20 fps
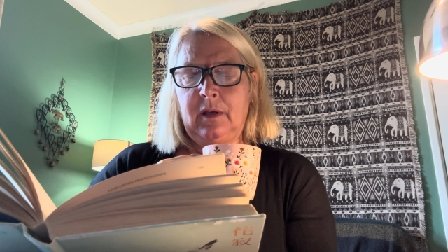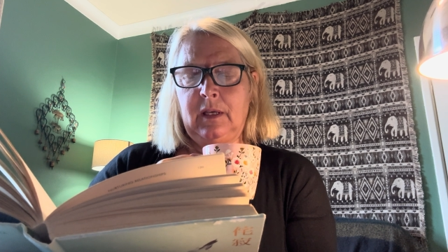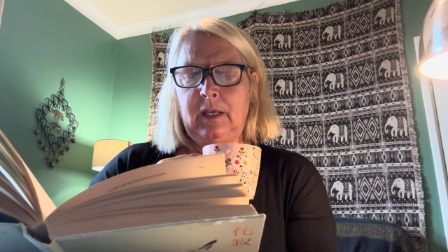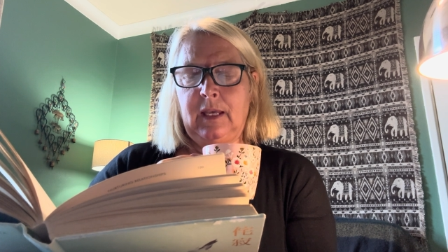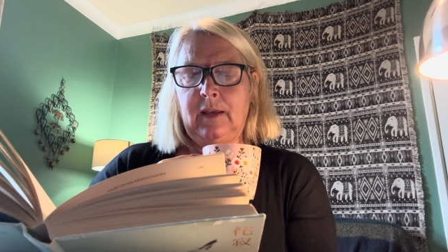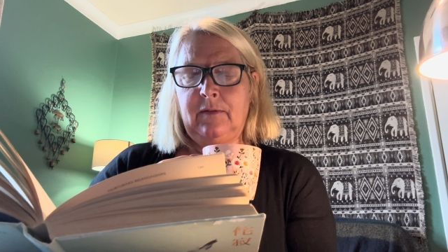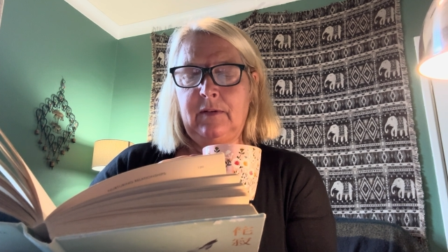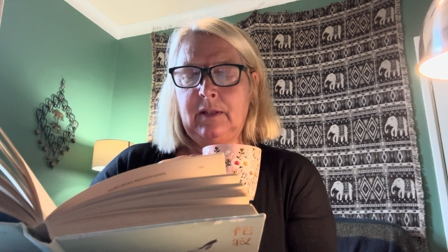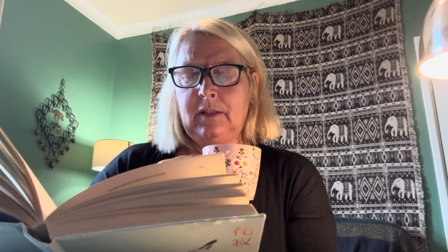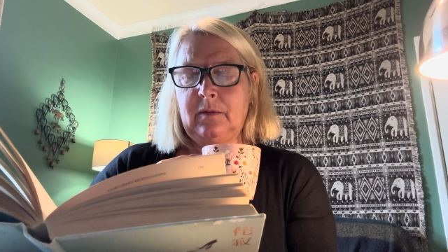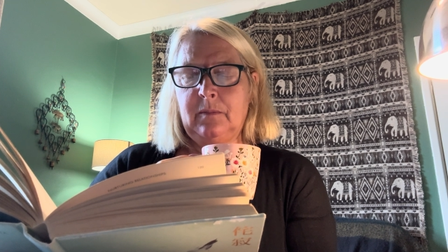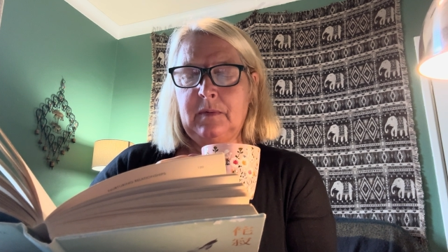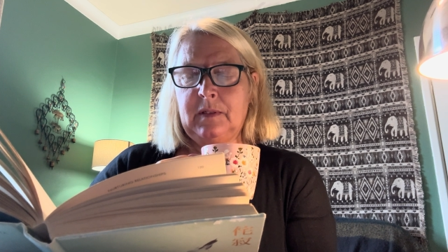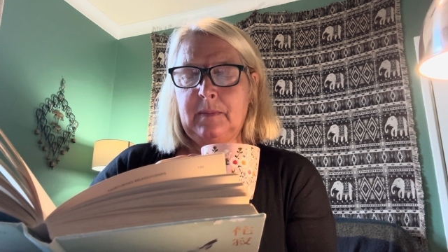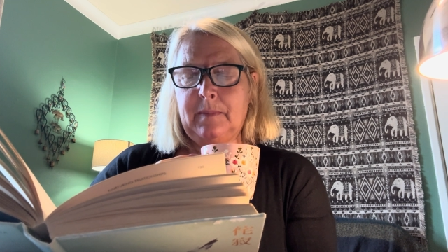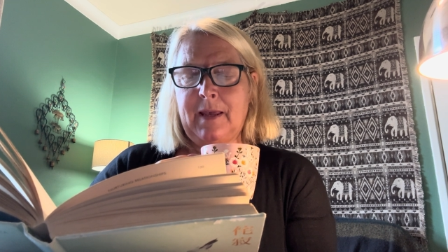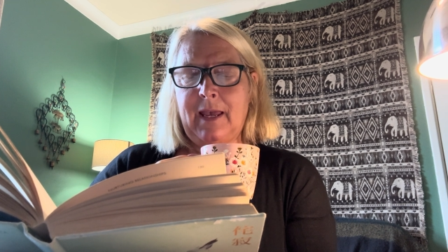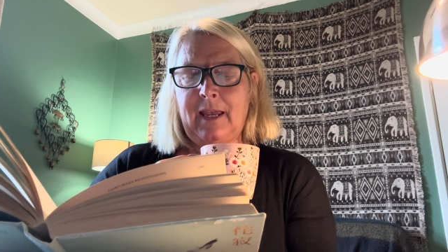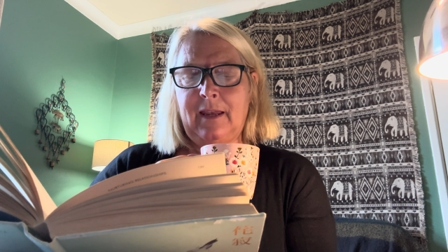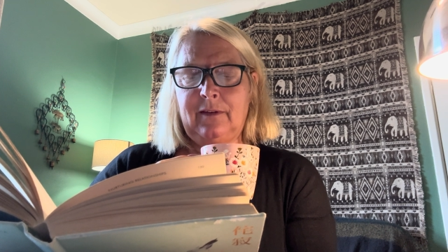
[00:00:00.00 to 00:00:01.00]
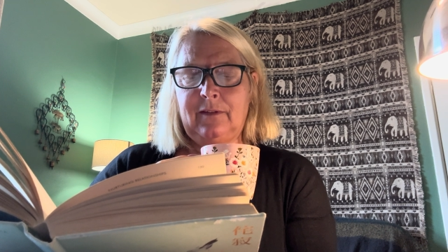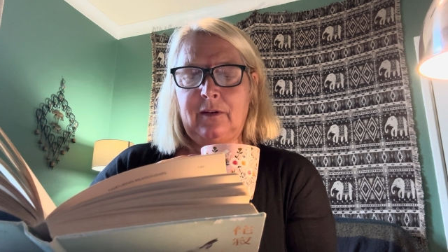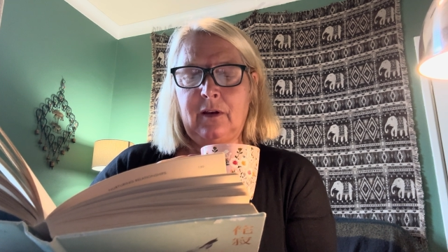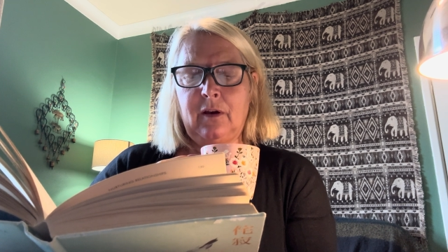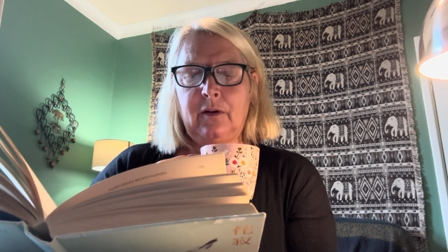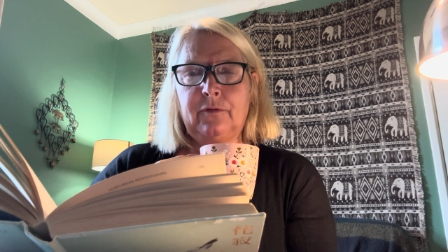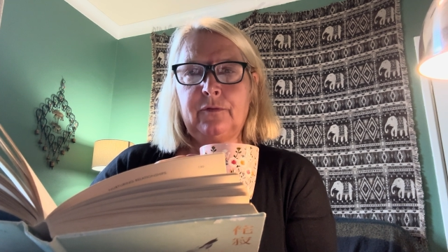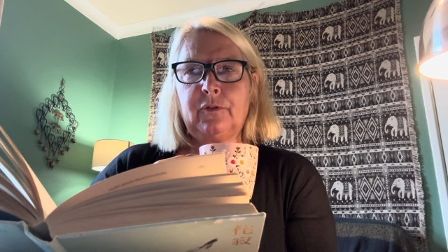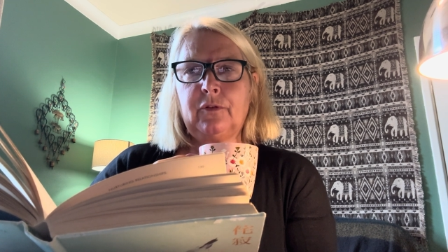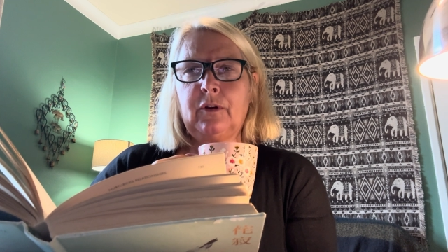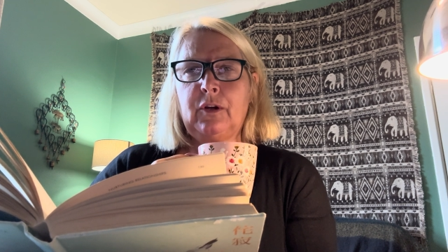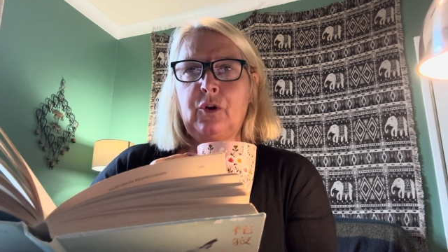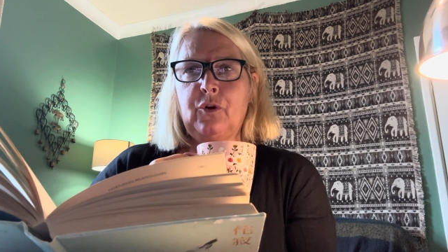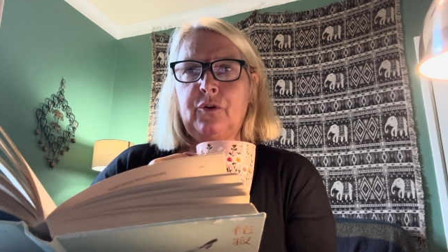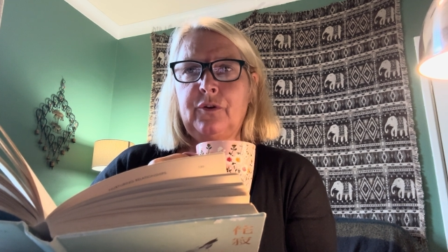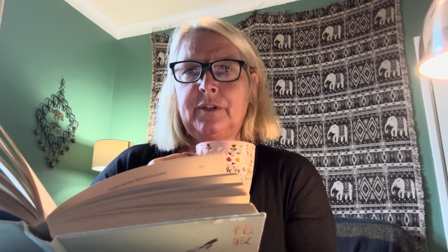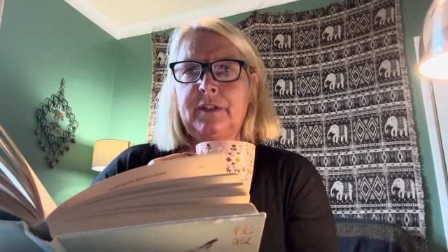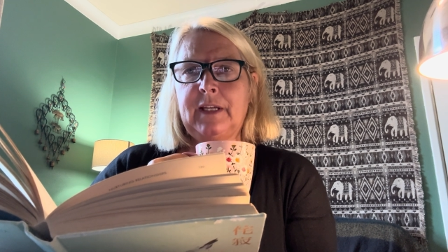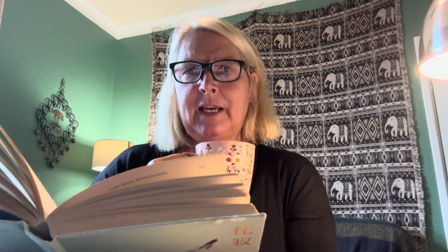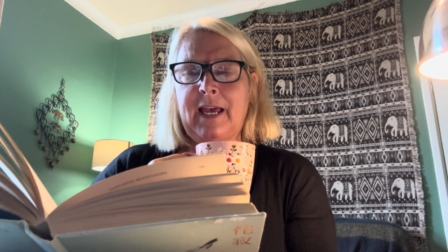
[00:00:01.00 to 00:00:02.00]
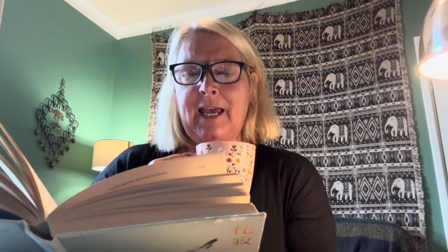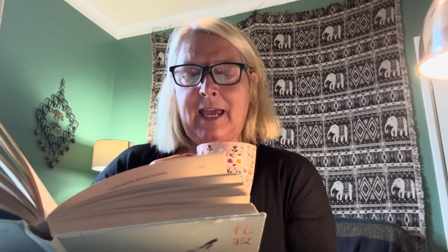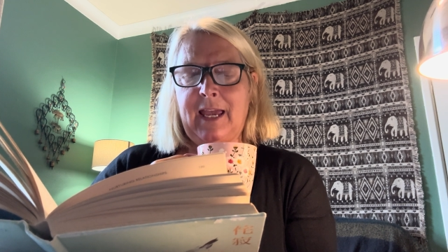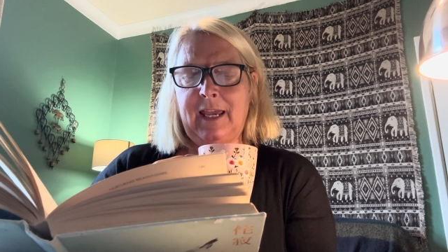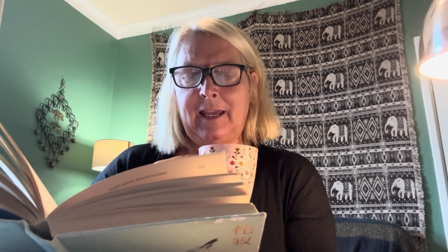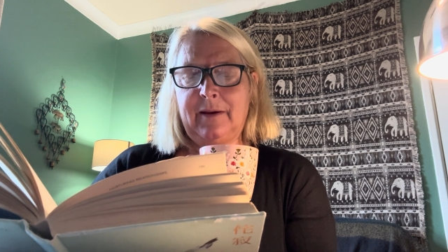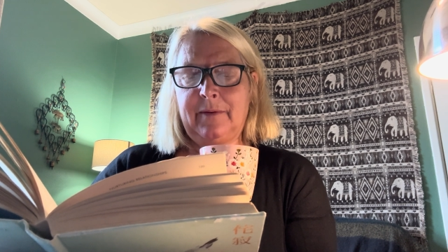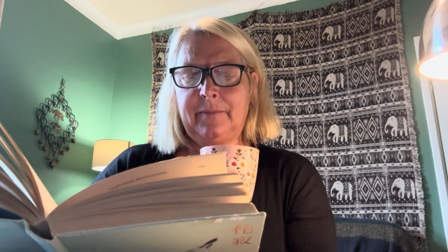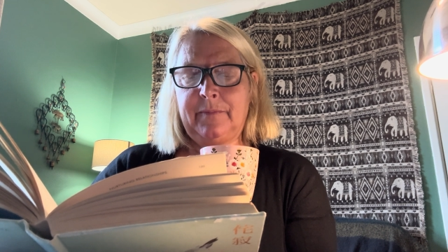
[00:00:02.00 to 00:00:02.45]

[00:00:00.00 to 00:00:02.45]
giving them space after a long day,